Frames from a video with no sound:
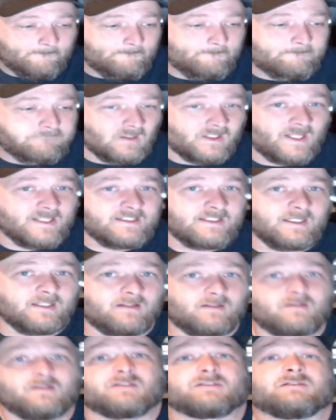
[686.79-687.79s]

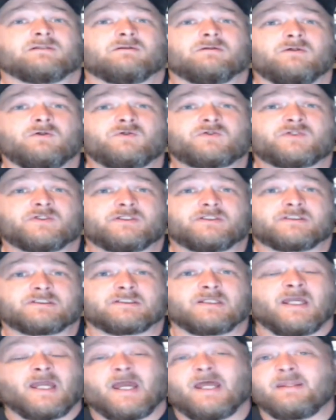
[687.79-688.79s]
blanket the
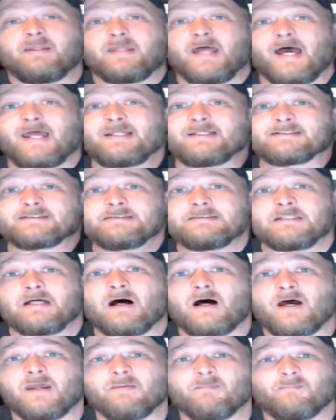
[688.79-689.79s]
solutions, and that is
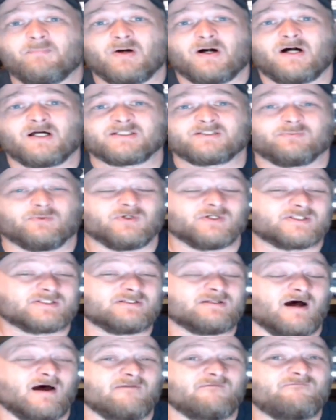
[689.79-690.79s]
not possible. It's
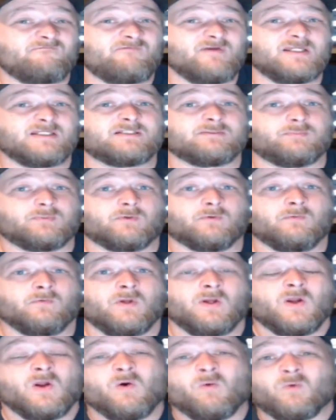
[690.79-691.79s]
not feasible.
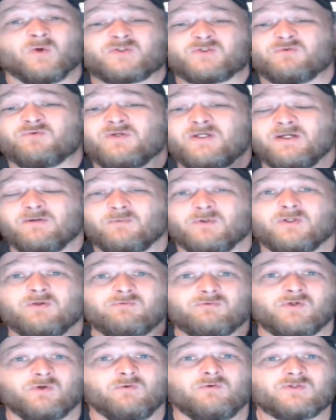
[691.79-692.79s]
What you get when you
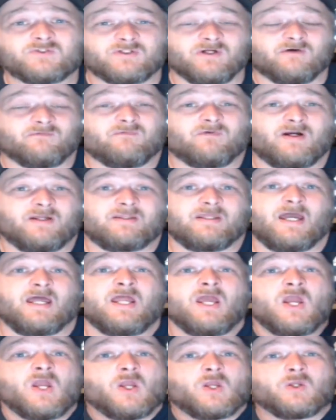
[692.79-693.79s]
do stuff like
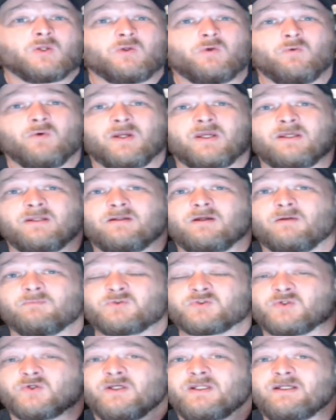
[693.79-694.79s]
that, you end up
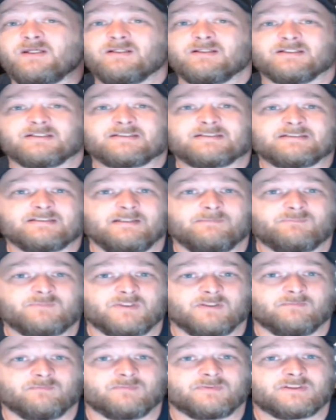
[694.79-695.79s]
treating the
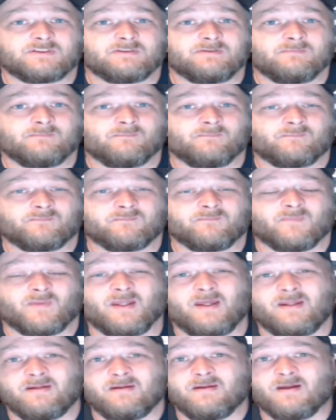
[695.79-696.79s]
symptoms
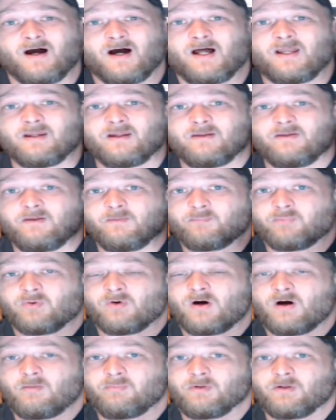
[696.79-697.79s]
and not the
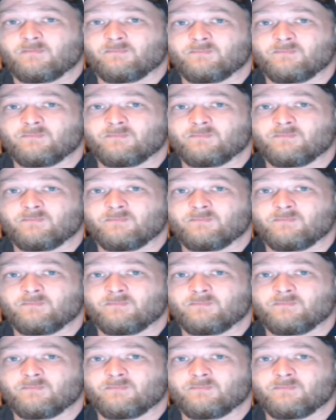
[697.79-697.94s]
problem.